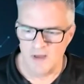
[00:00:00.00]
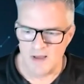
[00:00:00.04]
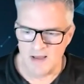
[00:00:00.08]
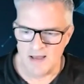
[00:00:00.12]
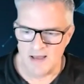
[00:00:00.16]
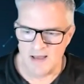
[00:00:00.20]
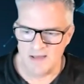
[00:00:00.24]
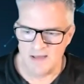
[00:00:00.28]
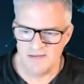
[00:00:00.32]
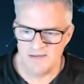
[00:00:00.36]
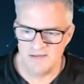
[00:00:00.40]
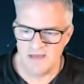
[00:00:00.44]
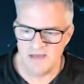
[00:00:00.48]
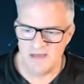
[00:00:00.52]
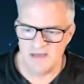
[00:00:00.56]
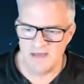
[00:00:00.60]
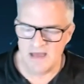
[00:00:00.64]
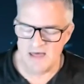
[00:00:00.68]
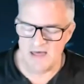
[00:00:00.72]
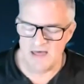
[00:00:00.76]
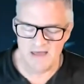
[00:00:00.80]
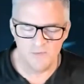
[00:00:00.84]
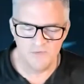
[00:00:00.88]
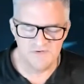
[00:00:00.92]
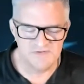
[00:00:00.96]
Uh, yeah,
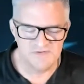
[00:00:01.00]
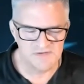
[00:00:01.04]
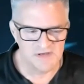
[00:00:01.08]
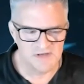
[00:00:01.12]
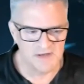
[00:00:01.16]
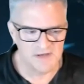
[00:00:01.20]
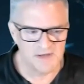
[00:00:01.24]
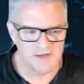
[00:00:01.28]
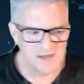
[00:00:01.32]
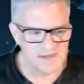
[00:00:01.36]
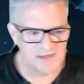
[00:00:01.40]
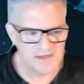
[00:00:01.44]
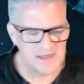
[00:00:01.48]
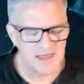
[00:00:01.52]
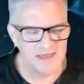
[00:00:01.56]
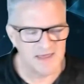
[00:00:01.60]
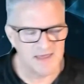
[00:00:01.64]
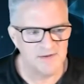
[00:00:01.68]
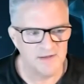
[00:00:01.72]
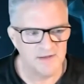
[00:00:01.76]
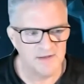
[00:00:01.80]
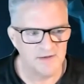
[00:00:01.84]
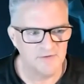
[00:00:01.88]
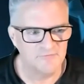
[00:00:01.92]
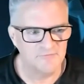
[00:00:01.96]
that was uh,
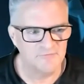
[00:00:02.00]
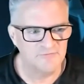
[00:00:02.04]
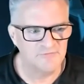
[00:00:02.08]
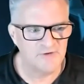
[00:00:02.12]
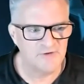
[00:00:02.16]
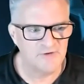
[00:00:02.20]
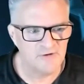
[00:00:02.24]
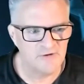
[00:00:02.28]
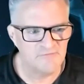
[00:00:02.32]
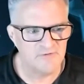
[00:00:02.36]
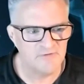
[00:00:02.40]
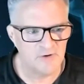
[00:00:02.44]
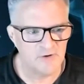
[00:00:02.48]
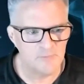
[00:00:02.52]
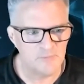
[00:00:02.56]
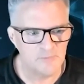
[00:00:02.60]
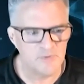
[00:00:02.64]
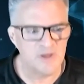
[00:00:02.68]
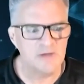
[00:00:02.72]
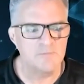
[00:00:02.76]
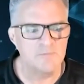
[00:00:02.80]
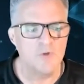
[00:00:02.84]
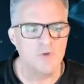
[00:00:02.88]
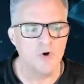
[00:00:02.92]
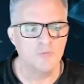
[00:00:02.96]
again a very, very
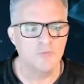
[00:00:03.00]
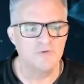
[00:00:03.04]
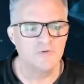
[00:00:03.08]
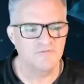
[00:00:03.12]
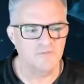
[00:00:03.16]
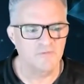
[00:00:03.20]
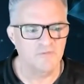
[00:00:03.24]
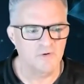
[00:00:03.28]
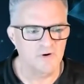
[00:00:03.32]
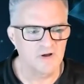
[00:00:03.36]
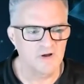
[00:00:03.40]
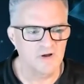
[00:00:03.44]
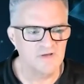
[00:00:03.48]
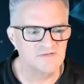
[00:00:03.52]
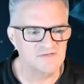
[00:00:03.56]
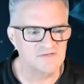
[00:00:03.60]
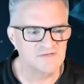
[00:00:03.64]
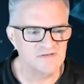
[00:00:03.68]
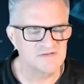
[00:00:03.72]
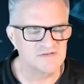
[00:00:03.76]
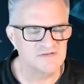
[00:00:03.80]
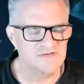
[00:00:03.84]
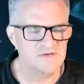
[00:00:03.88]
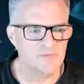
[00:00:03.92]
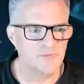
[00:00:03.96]
big moment for us.
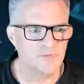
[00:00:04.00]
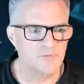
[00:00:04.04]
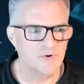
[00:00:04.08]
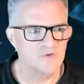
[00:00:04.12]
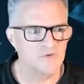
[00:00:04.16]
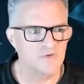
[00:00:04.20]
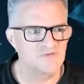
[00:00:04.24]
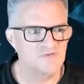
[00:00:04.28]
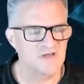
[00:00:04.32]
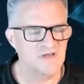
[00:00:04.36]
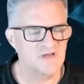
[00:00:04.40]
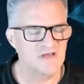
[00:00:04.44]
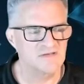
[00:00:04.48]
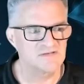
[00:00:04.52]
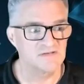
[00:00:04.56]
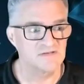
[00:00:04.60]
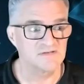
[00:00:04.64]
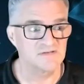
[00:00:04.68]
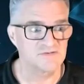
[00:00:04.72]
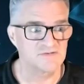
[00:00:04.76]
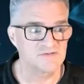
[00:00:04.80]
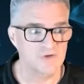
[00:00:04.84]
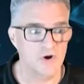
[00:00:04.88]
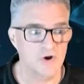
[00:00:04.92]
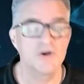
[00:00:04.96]
This is a process
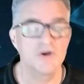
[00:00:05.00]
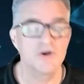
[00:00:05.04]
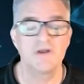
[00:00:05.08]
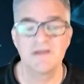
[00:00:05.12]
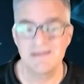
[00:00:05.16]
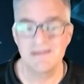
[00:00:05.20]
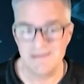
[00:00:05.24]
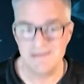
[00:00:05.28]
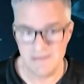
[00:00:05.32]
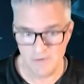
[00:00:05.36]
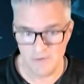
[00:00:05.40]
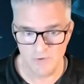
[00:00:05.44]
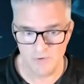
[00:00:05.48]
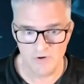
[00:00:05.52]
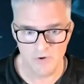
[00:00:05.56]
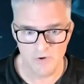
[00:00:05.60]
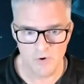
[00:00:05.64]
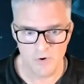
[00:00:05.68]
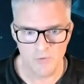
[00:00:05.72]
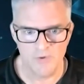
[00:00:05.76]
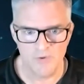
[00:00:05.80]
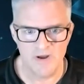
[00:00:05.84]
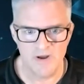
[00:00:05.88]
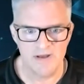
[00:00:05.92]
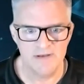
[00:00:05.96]
that started a year
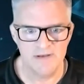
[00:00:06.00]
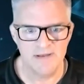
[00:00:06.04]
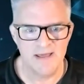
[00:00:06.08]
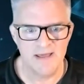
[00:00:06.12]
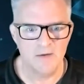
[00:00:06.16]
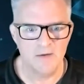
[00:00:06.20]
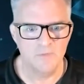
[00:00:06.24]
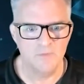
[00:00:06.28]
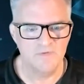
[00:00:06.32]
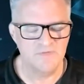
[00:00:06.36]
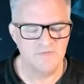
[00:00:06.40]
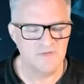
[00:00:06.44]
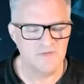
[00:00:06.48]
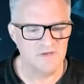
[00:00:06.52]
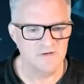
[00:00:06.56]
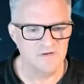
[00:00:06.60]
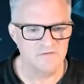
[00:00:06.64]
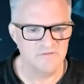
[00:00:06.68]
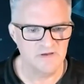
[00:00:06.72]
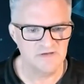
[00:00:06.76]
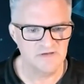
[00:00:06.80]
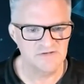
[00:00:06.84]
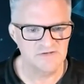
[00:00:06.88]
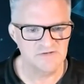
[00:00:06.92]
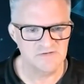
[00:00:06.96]
ago right now with the
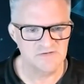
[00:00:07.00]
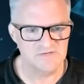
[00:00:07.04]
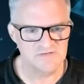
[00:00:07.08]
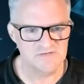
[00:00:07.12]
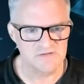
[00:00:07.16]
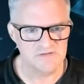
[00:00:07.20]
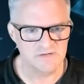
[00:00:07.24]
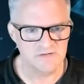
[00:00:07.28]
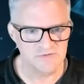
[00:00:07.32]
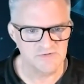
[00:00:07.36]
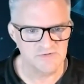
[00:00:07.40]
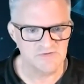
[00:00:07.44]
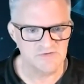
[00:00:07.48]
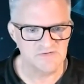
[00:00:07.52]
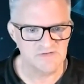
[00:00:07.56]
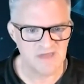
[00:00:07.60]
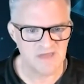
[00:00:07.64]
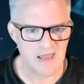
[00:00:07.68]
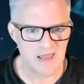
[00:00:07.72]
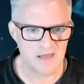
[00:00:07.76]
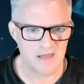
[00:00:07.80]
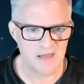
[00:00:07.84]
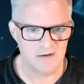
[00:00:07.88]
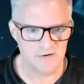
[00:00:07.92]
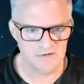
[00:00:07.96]
Innovation Solutions
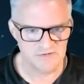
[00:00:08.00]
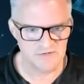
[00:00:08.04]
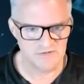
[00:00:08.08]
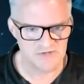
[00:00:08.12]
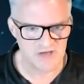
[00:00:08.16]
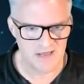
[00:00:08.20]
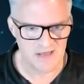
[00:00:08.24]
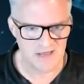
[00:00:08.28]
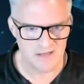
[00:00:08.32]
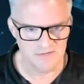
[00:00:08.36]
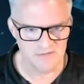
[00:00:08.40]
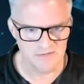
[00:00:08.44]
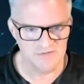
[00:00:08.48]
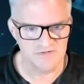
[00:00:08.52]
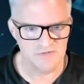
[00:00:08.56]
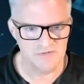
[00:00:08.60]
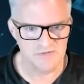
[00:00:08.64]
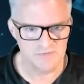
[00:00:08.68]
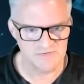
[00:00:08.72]
Canada Challenge.